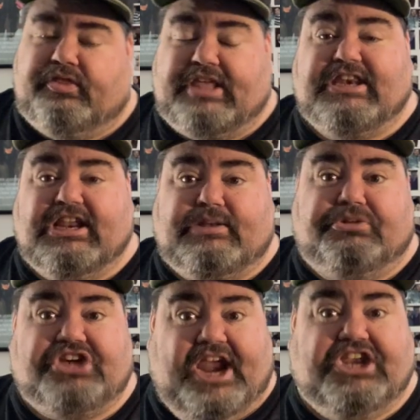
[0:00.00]
they did some
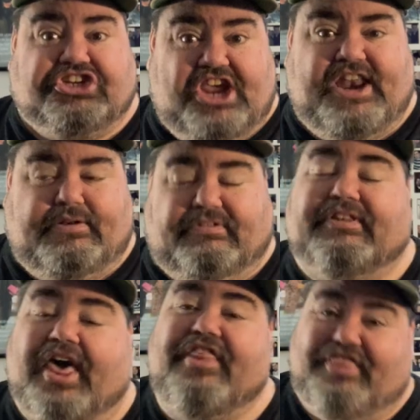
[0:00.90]
shady shit.
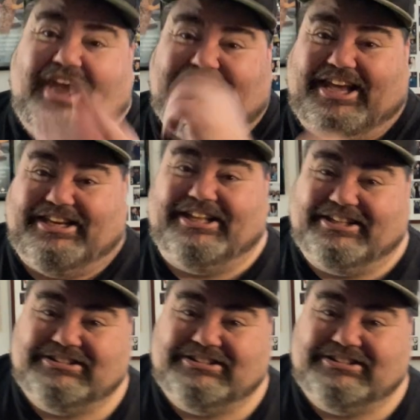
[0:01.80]
They did.